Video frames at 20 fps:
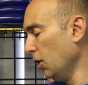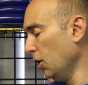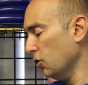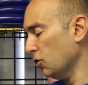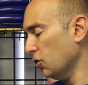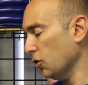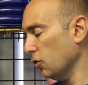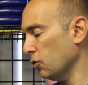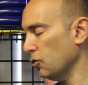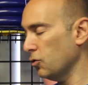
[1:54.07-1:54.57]

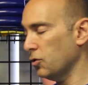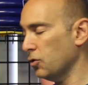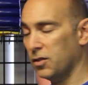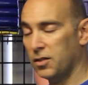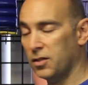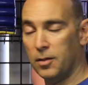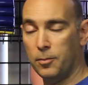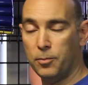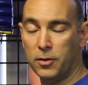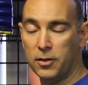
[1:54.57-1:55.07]
So you
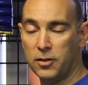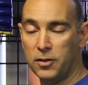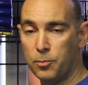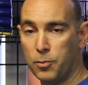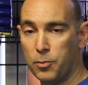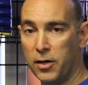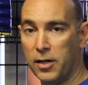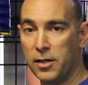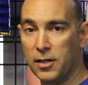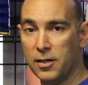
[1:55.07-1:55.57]
just simply
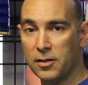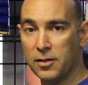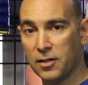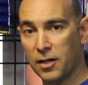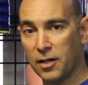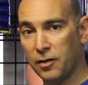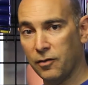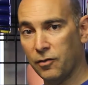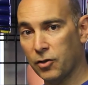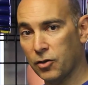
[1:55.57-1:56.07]
spray the
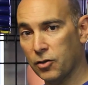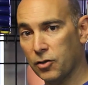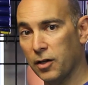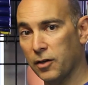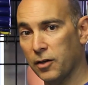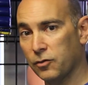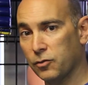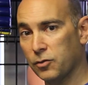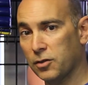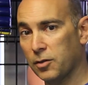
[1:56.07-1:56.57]
inside of your
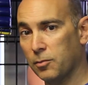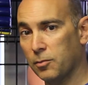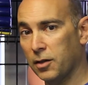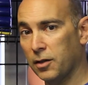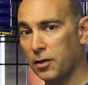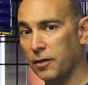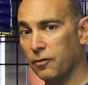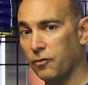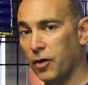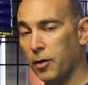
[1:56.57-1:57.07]
gloves with
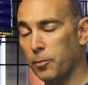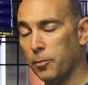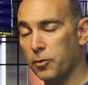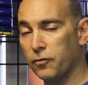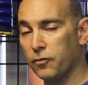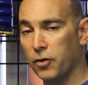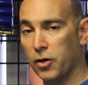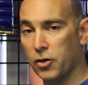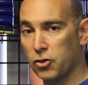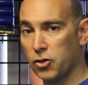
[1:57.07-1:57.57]
something like Vapor
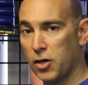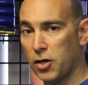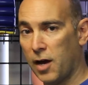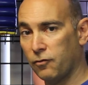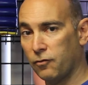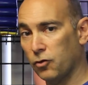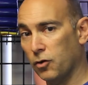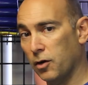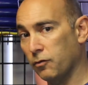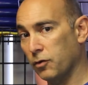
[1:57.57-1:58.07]
Fresh
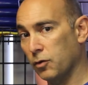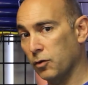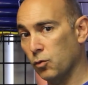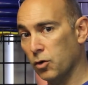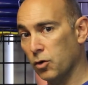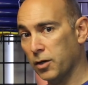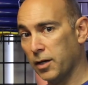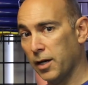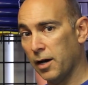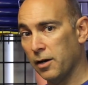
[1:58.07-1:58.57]
after every
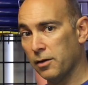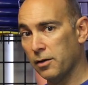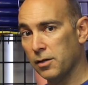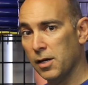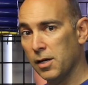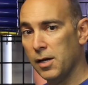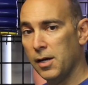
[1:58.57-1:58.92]
workout,